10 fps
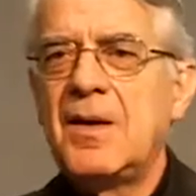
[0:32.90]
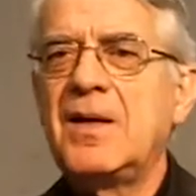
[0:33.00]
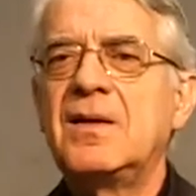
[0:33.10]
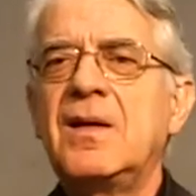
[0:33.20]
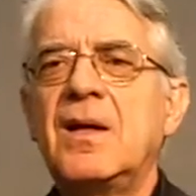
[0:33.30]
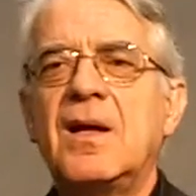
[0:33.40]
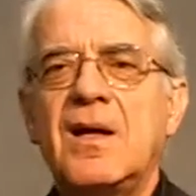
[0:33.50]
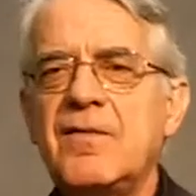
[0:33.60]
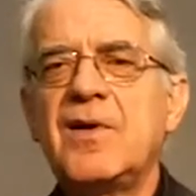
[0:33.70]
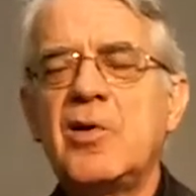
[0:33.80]
And
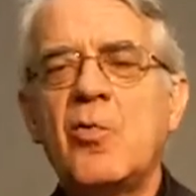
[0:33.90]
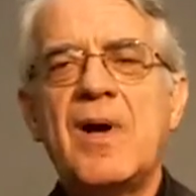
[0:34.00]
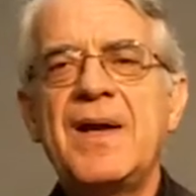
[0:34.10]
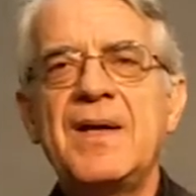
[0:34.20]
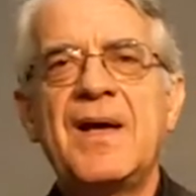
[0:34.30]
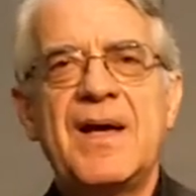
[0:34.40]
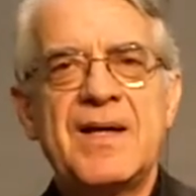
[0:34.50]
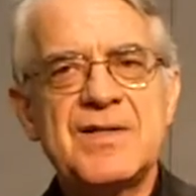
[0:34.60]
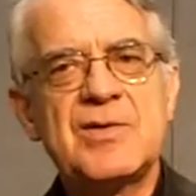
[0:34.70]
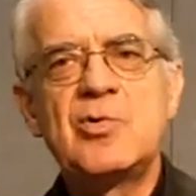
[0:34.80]
everyone
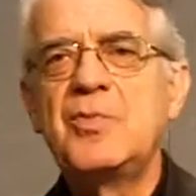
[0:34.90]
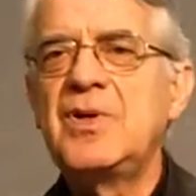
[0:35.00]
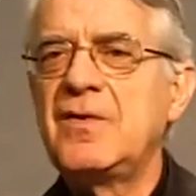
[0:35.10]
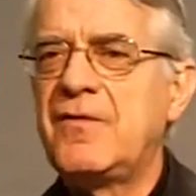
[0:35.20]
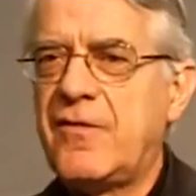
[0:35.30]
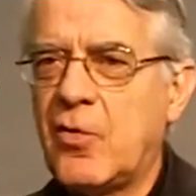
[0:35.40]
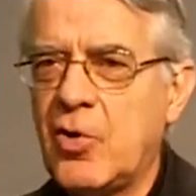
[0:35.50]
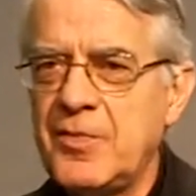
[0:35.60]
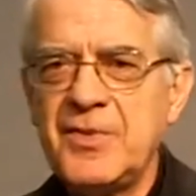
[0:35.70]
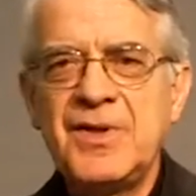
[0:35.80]
has to be
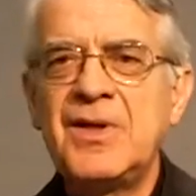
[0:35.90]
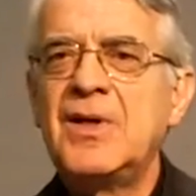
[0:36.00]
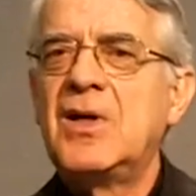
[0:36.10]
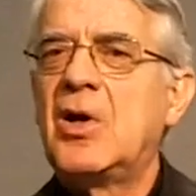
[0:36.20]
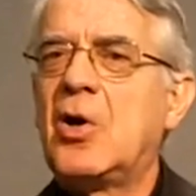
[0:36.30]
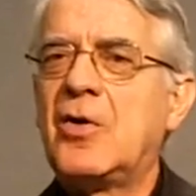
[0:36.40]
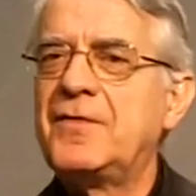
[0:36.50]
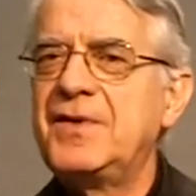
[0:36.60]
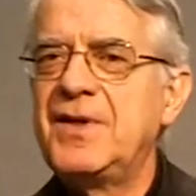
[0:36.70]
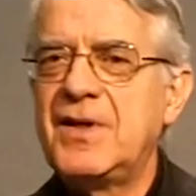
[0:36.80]
informed
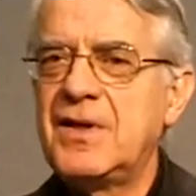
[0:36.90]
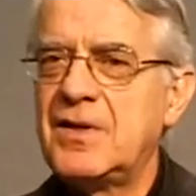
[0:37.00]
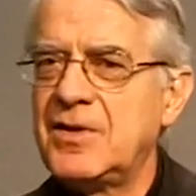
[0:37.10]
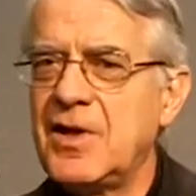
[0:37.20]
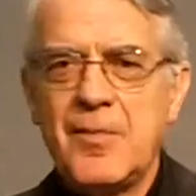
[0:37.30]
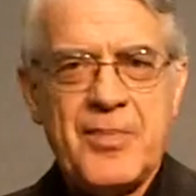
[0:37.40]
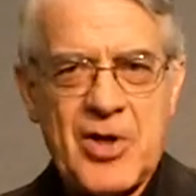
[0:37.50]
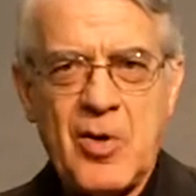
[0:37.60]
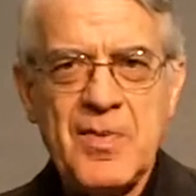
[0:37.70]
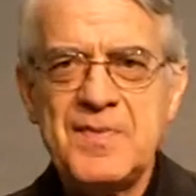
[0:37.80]
of the real
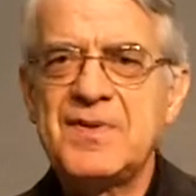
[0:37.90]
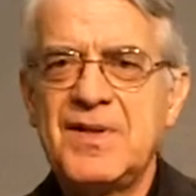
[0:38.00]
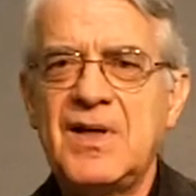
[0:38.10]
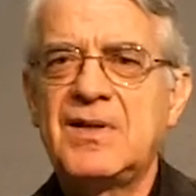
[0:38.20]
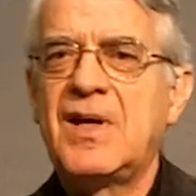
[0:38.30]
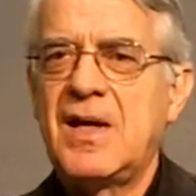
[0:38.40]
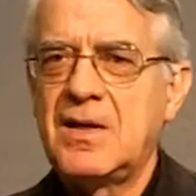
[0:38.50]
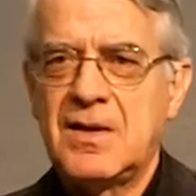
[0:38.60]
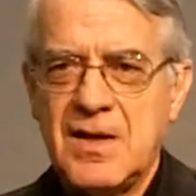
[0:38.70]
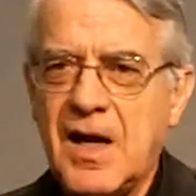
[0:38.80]
problems that
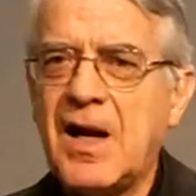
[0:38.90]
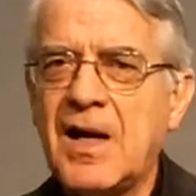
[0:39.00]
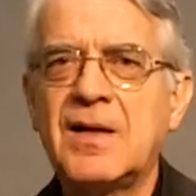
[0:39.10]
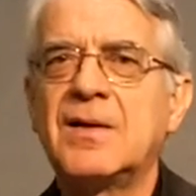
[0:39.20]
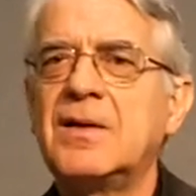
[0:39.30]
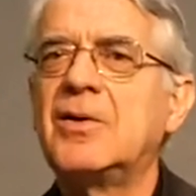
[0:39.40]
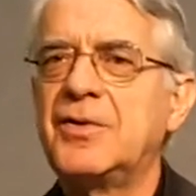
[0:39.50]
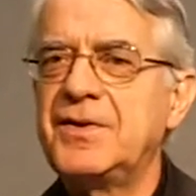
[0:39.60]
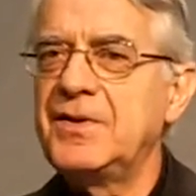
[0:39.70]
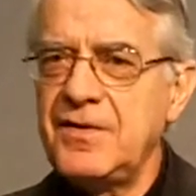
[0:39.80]
are
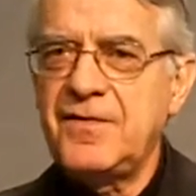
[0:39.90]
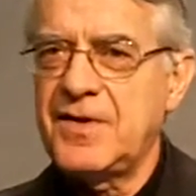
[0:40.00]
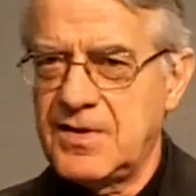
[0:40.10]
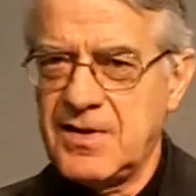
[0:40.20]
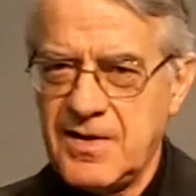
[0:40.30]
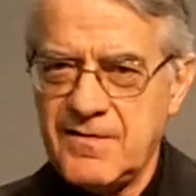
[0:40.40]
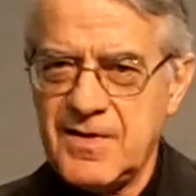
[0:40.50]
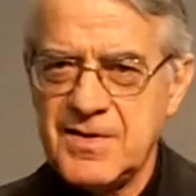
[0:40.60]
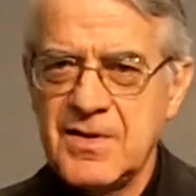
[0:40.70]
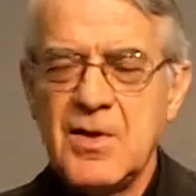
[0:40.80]
on the different
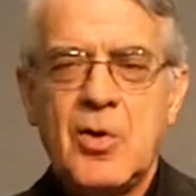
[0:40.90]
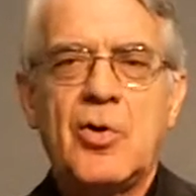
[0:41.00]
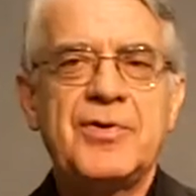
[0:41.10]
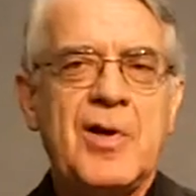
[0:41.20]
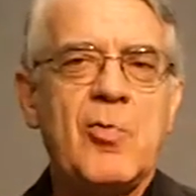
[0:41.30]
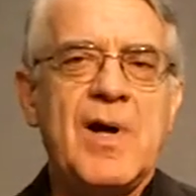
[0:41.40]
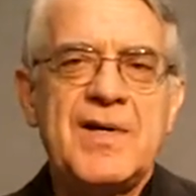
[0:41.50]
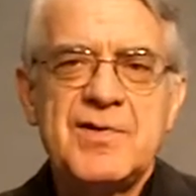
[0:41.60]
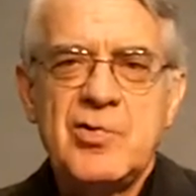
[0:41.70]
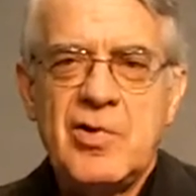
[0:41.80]
levels.
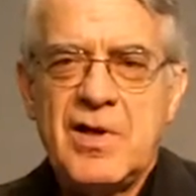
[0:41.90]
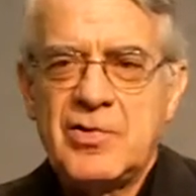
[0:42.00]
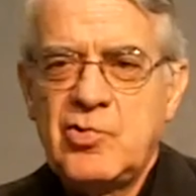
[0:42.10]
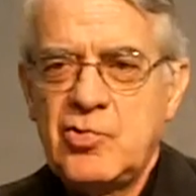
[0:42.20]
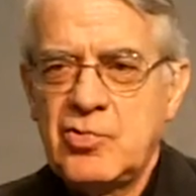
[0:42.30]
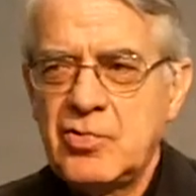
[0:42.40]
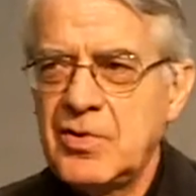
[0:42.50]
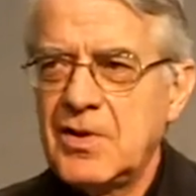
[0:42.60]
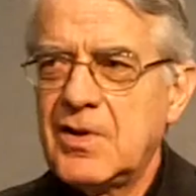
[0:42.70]
Otherwise, you are too